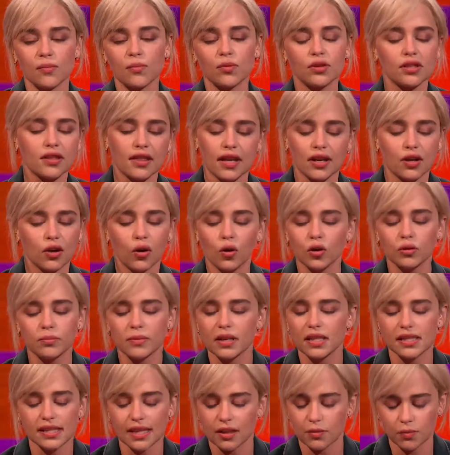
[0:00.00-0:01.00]
they called me and
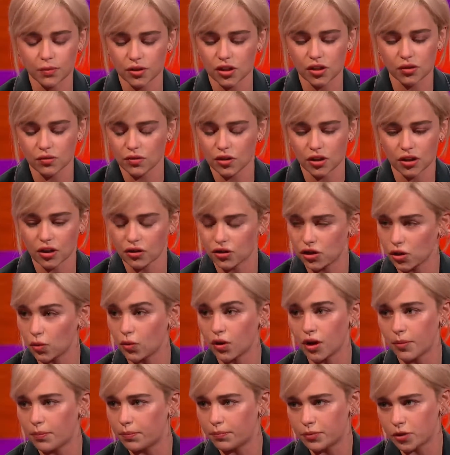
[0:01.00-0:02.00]
said, "Would you know, do you
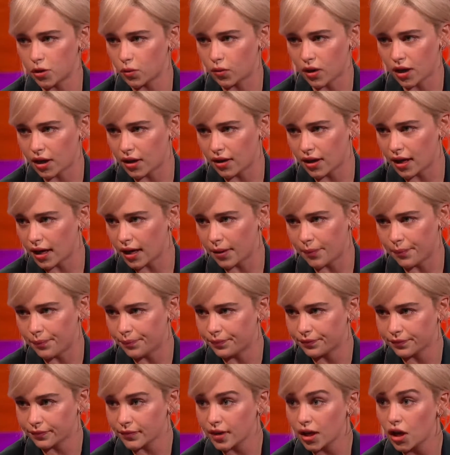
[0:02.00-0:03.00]
want to
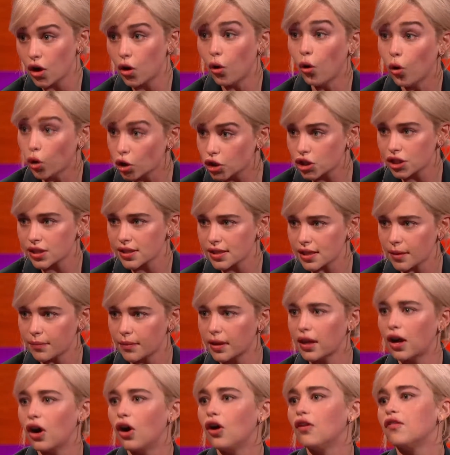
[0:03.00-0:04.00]
auction something
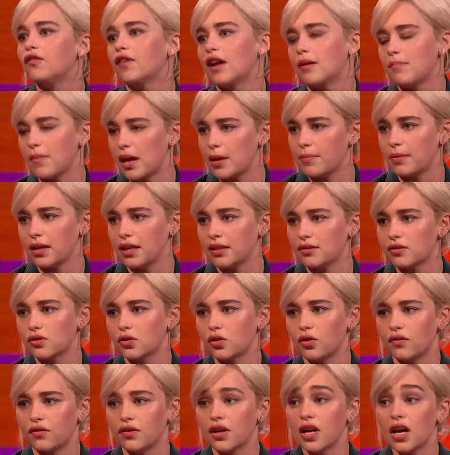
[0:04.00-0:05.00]
off, like maybe sort
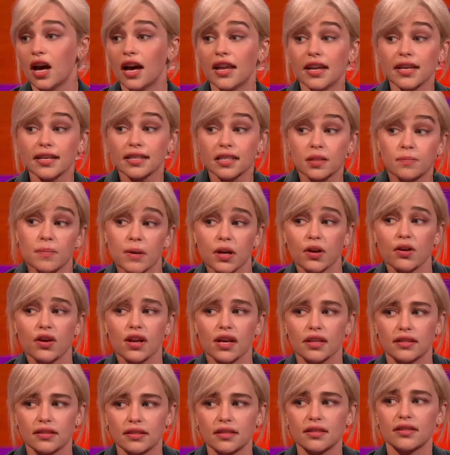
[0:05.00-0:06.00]
of an
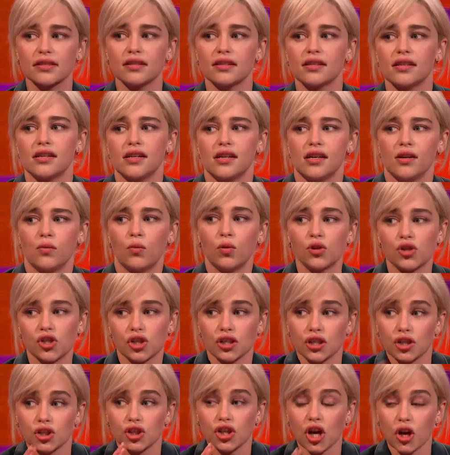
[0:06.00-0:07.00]
experience watching the
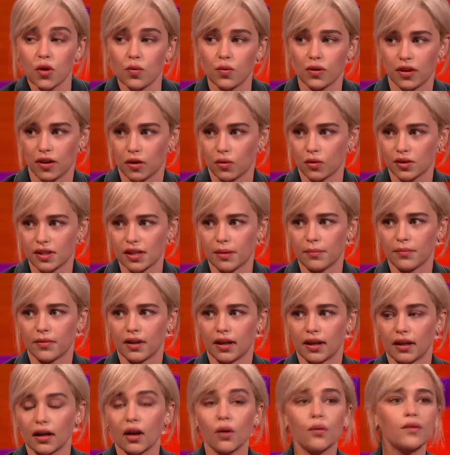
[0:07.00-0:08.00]
show with you or something?"
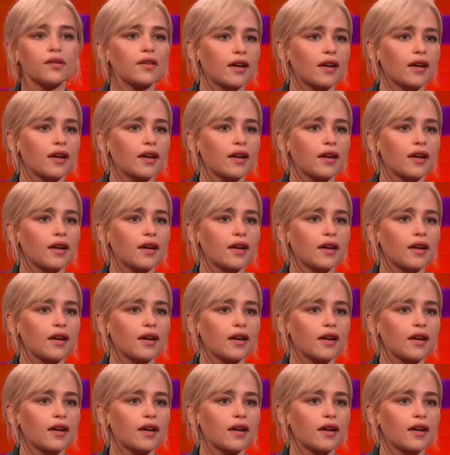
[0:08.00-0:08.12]
And I was